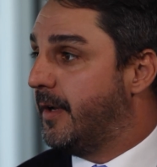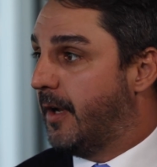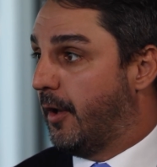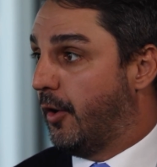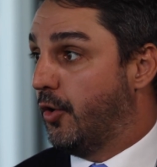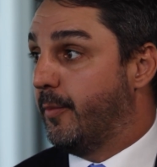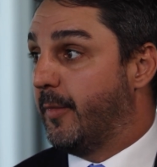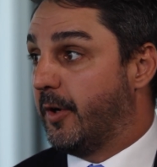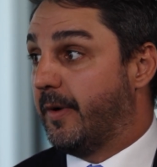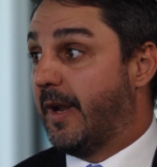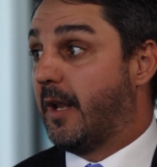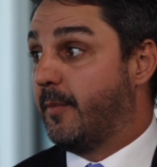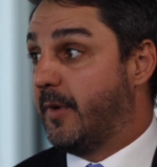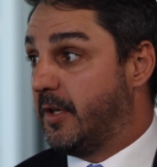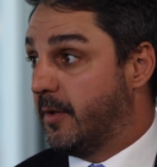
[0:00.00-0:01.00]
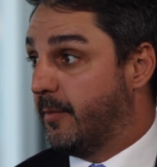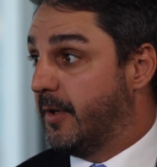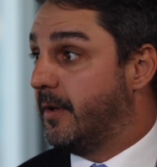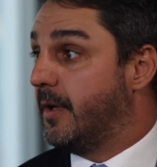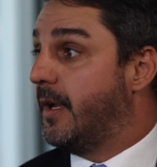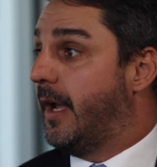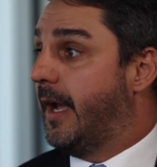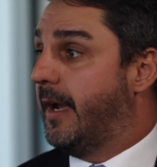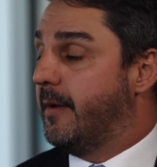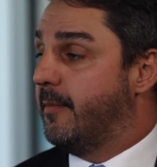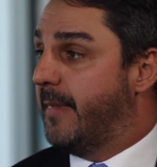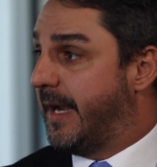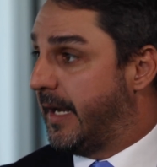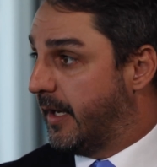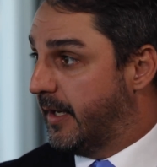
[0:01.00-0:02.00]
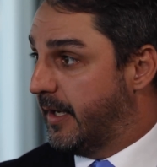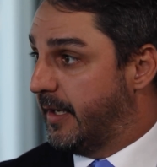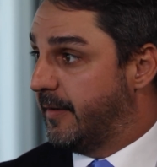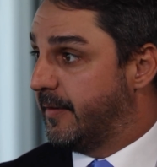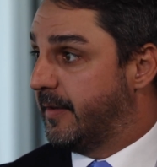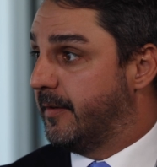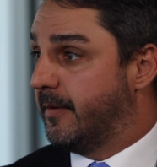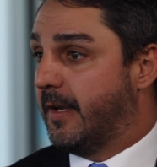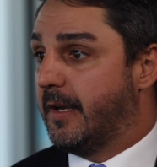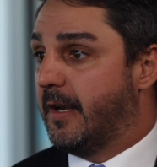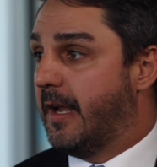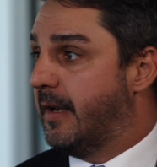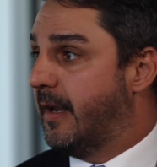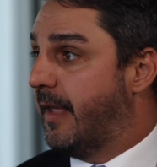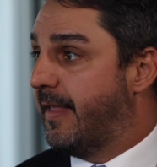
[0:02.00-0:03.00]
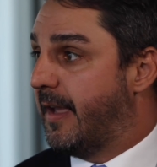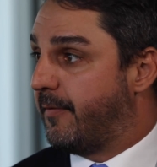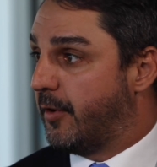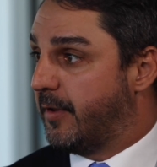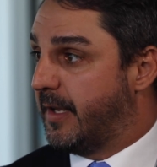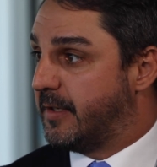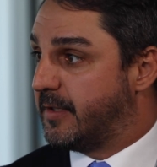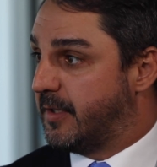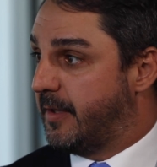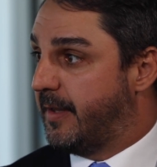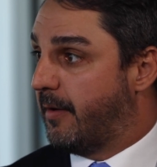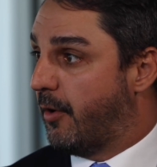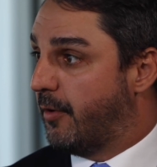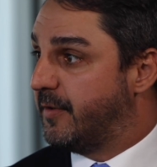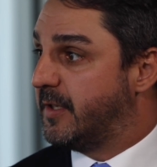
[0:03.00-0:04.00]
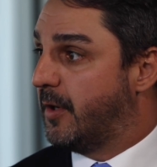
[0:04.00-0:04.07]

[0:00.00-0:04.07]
alumina and aluminium and manganese, and they've got their own